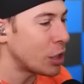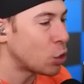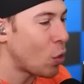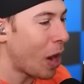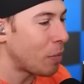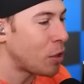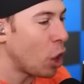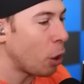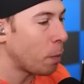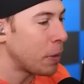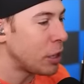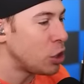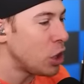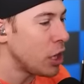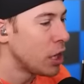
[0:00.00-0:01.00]
Yes, grab the
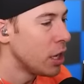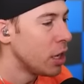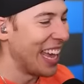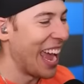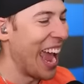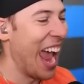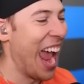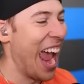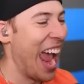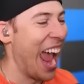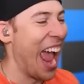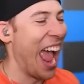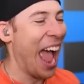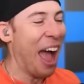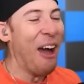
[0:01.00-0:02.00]
RPG.
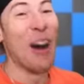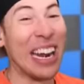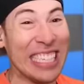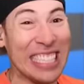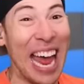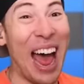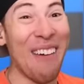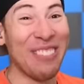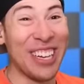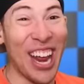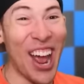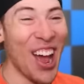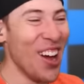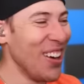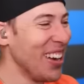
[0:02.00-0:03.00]
Yeah. What's up,
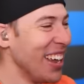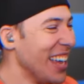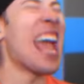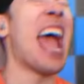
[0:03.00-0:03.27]
dude?